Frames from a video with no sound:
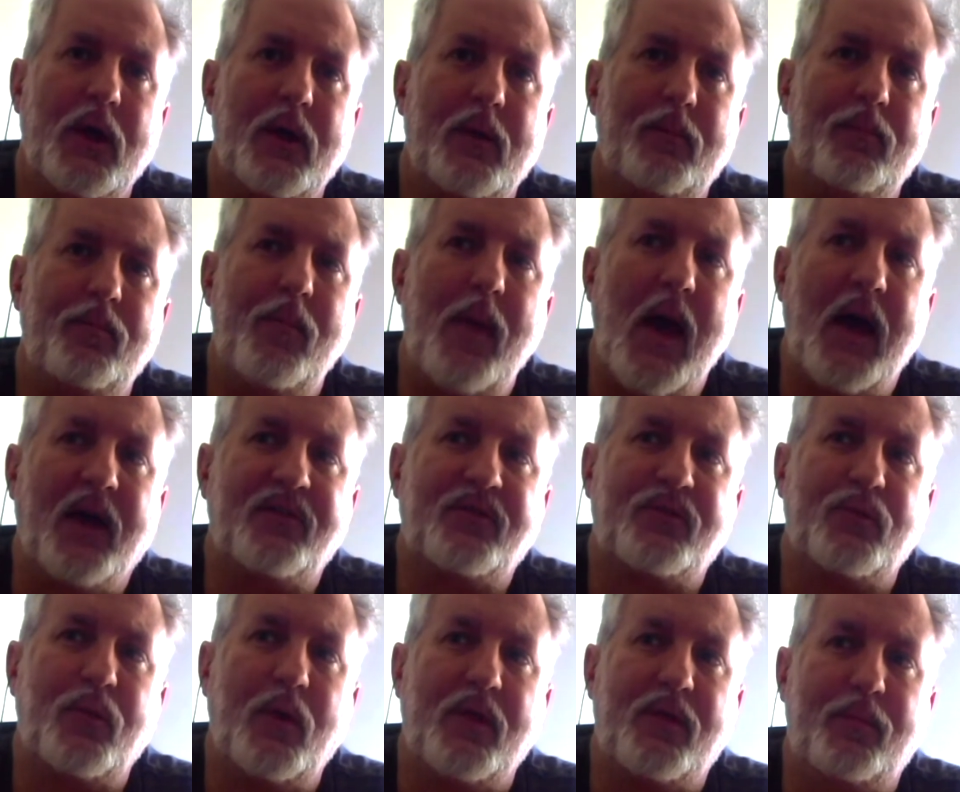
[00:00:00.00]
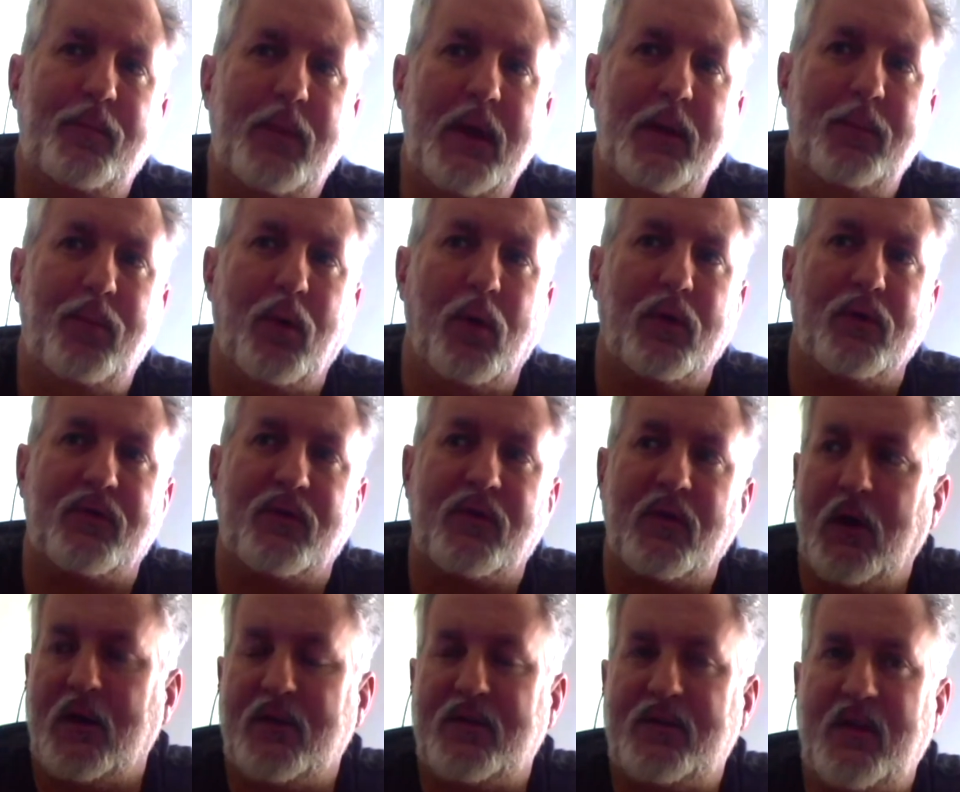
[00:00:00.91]
mess with people's
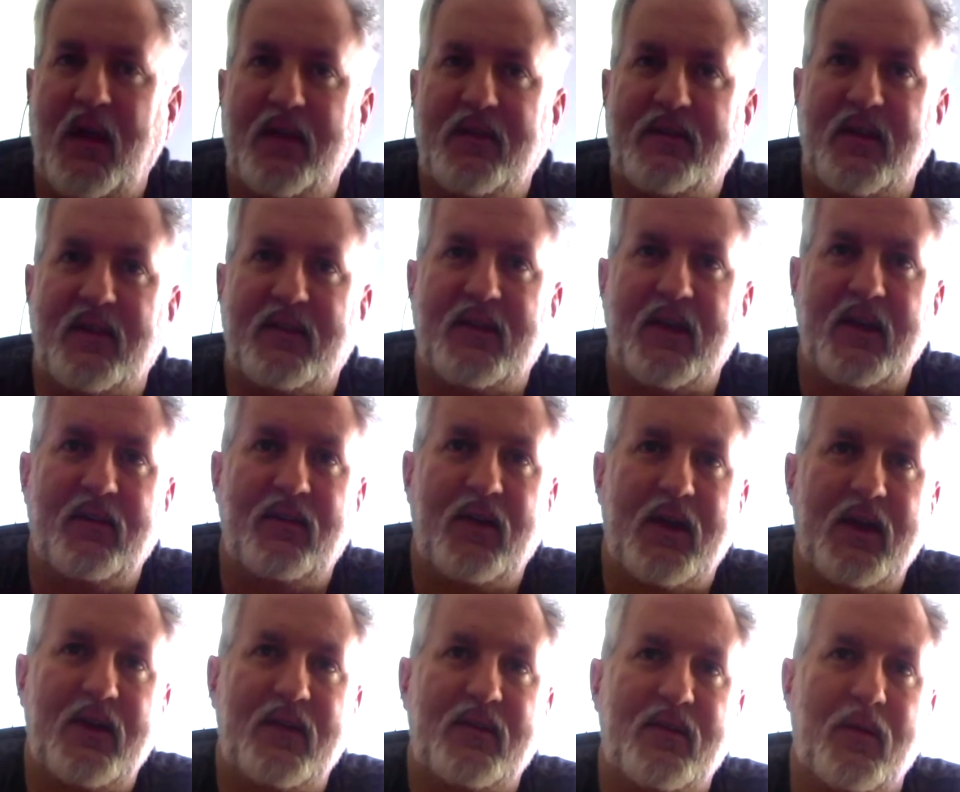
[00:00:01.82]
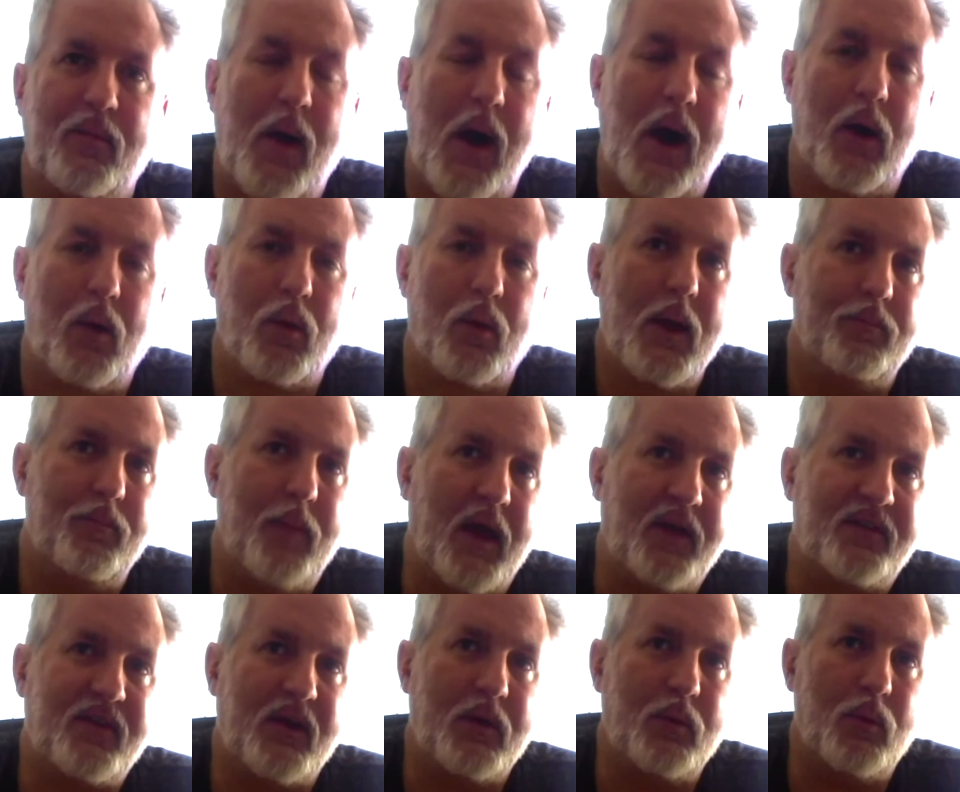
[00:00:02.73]
sensitivities about
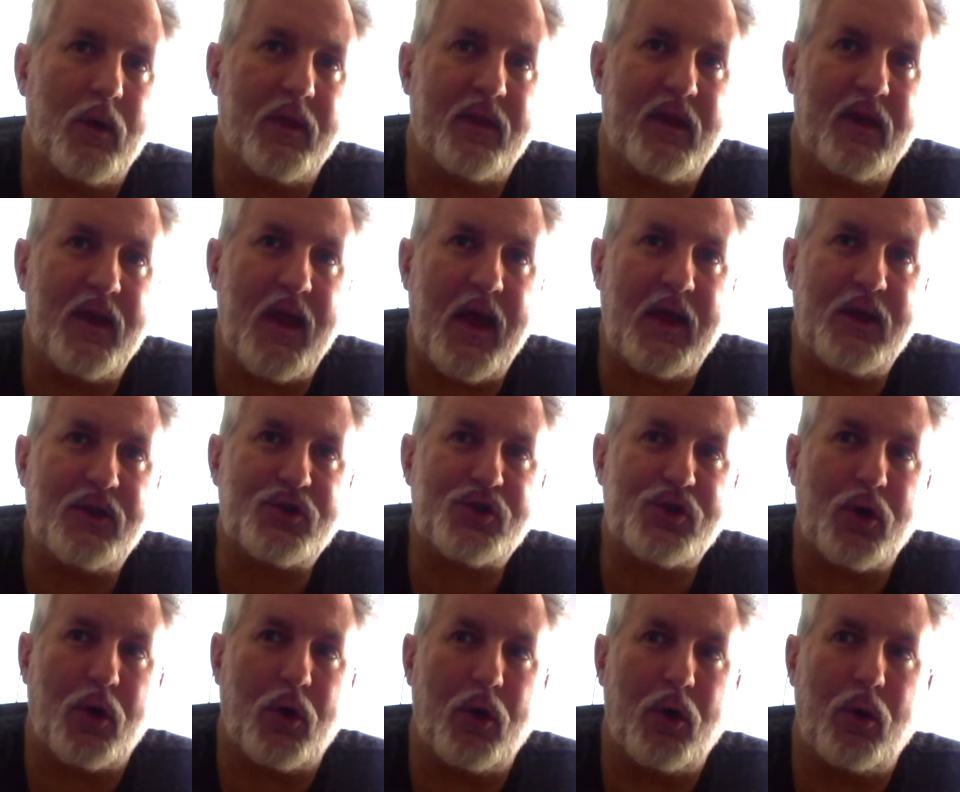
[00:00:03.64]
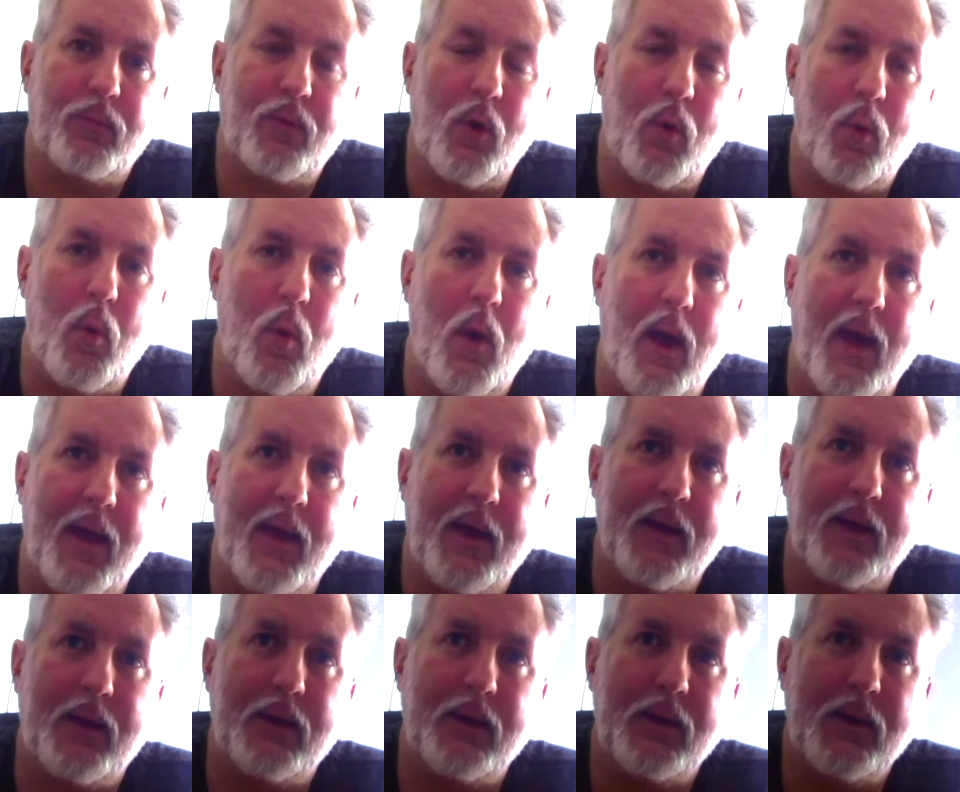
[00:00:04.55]
messing with nature the
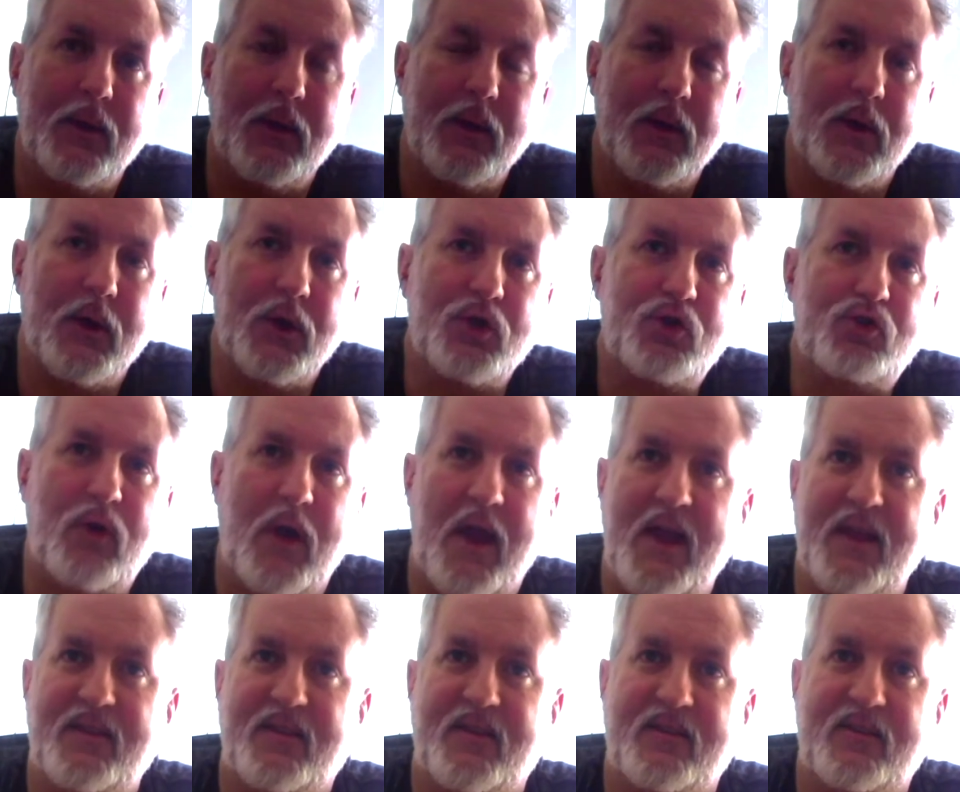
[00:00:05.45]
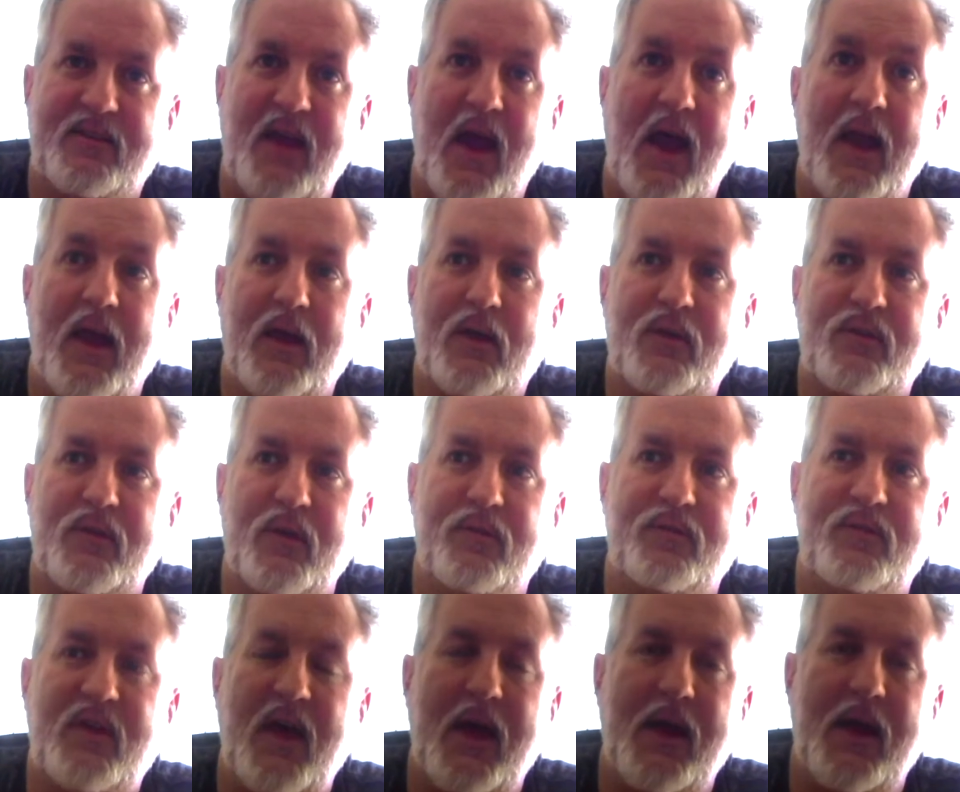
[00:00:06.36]
way transgenics of
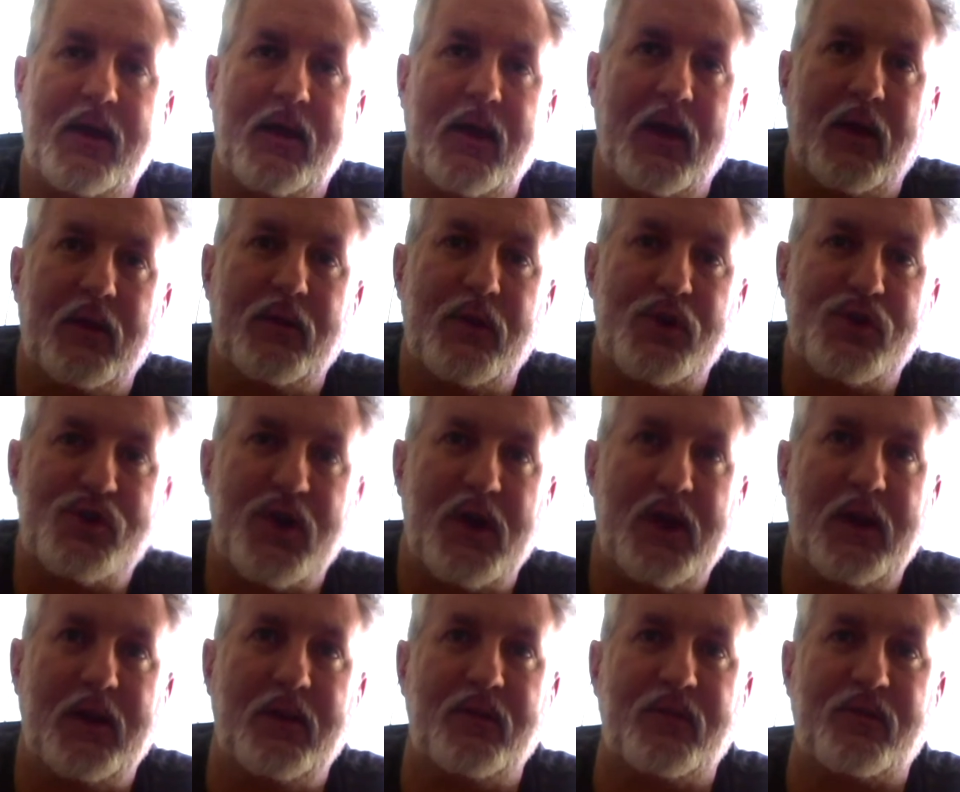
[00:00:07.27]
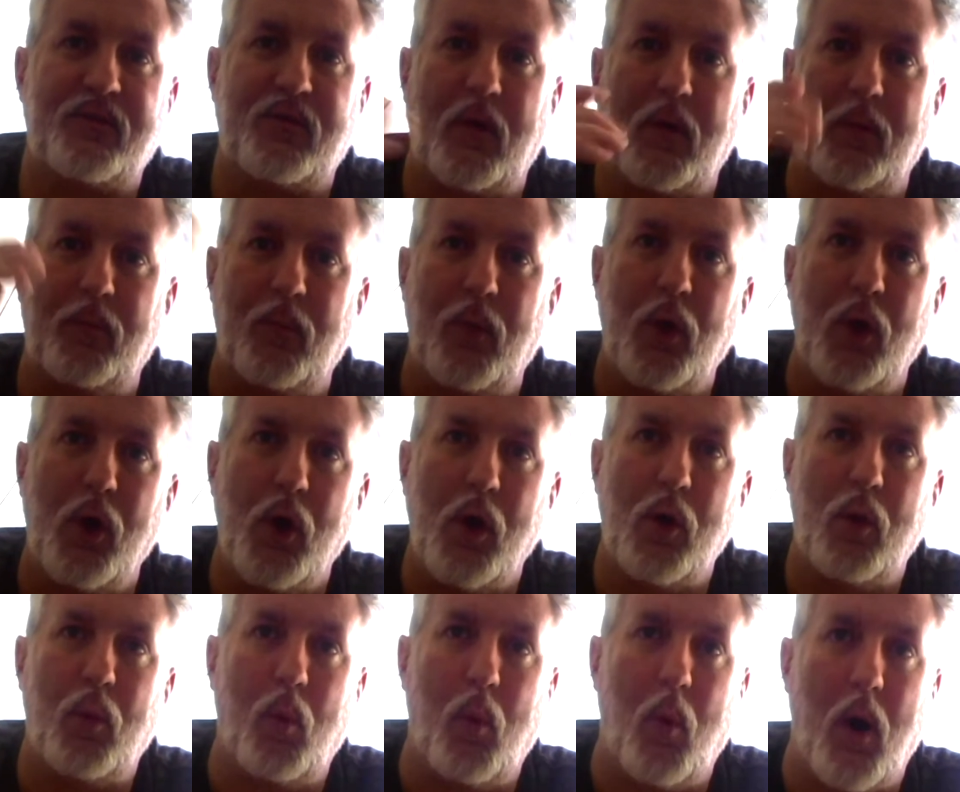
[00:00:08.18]
taking the genes from
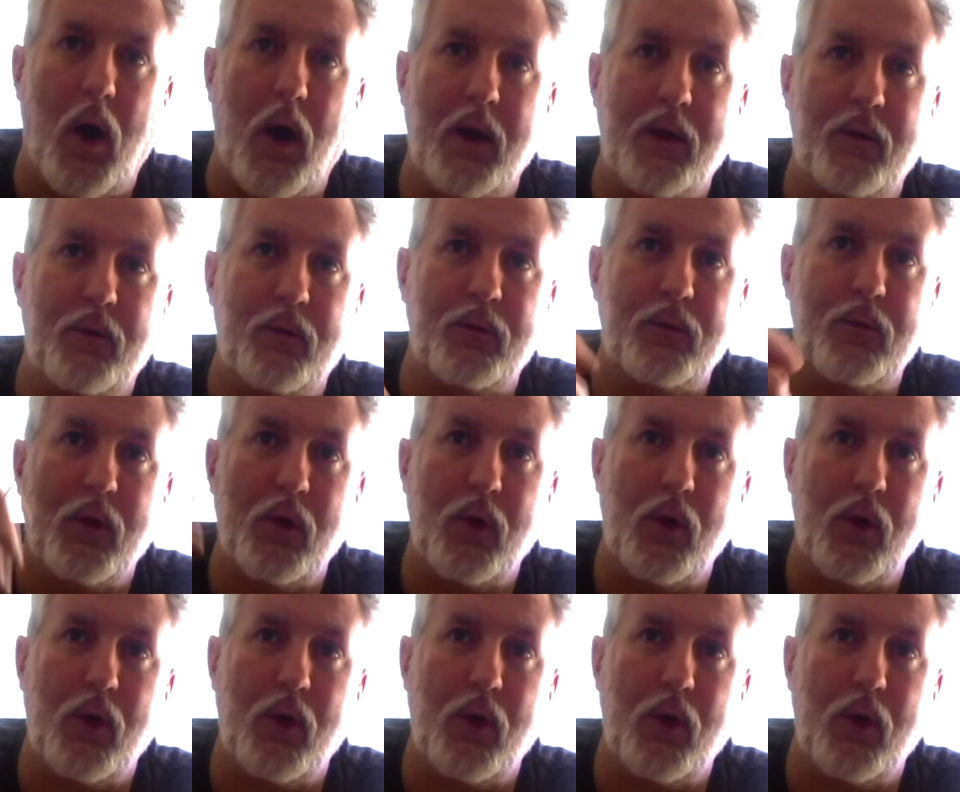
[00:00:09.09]
one